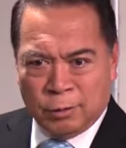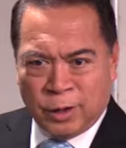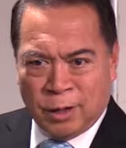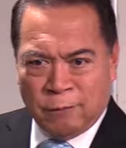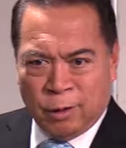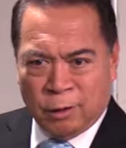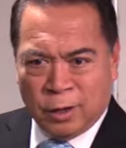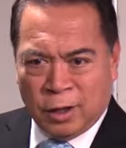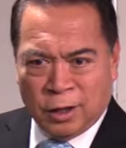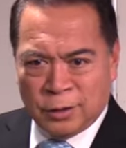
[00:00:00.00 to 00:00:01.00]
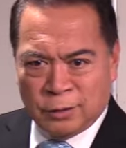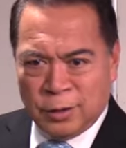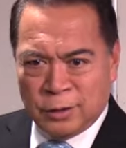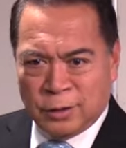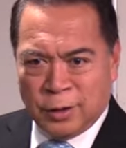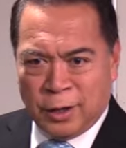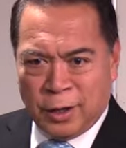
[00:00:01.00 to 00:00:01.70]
to give all the luxuries to their